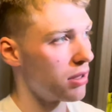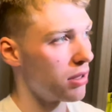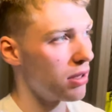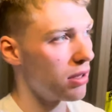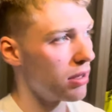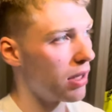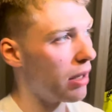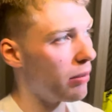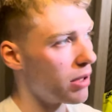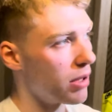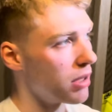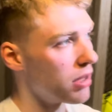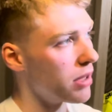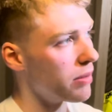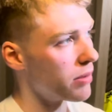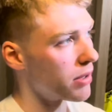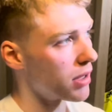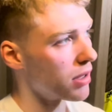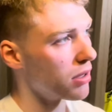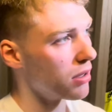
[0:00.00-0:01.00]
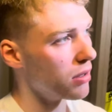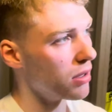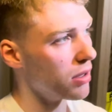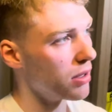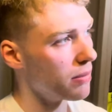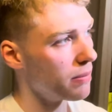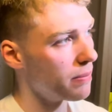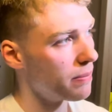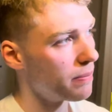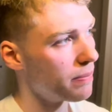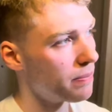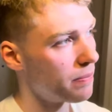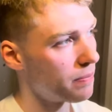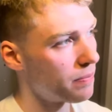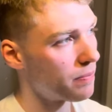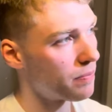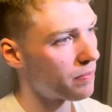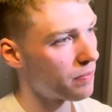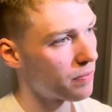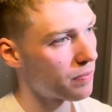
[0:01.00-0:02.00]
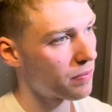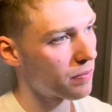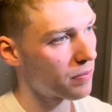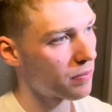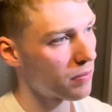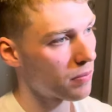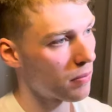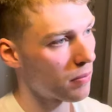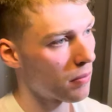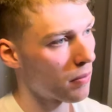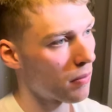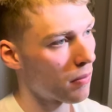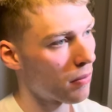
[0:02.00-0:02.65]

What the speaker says: You know, not many teams get to do it.